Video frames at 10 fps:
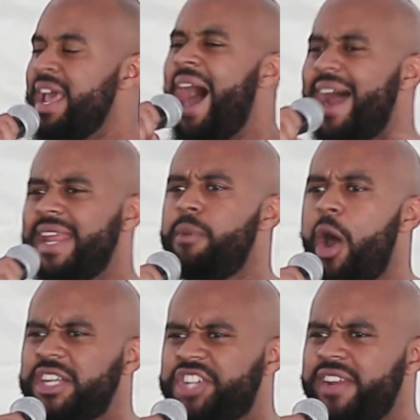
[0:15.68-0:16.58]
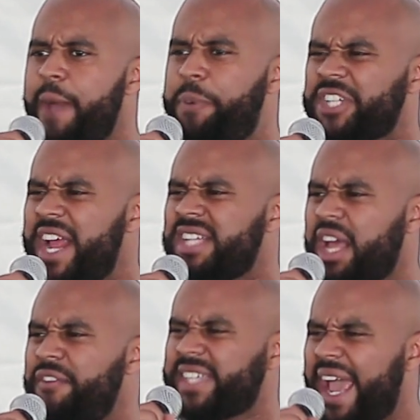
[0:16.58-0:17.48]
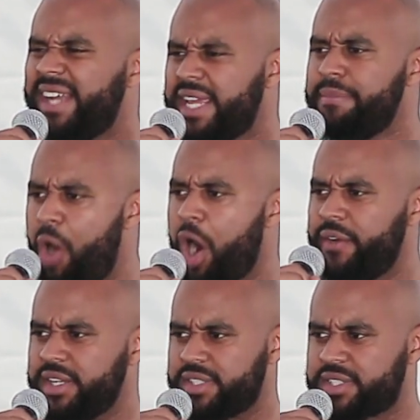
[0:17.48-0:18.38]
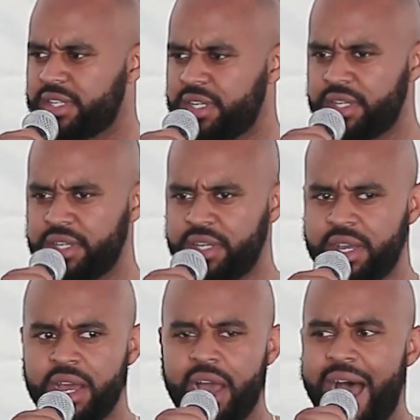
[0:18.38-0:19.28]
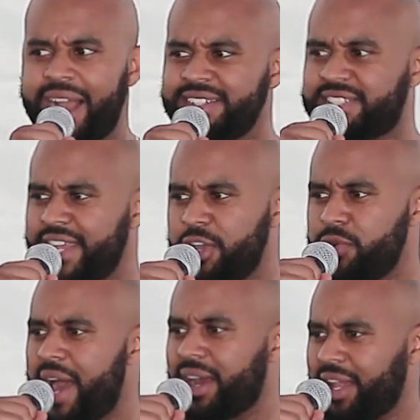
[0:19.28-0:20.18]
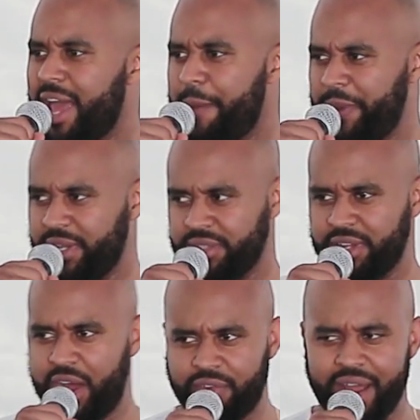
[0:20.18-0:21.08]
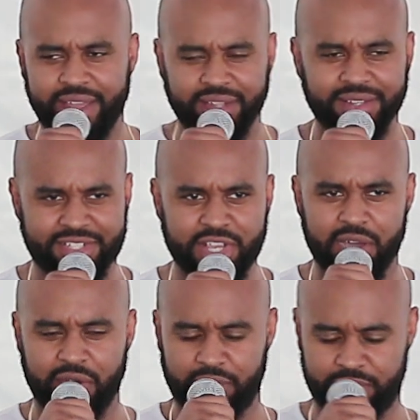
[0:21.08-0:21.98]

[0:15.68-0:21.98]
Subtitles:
I need one engineer. Put your hands together for kdmorris. I can see you not clapping. All right, let's go.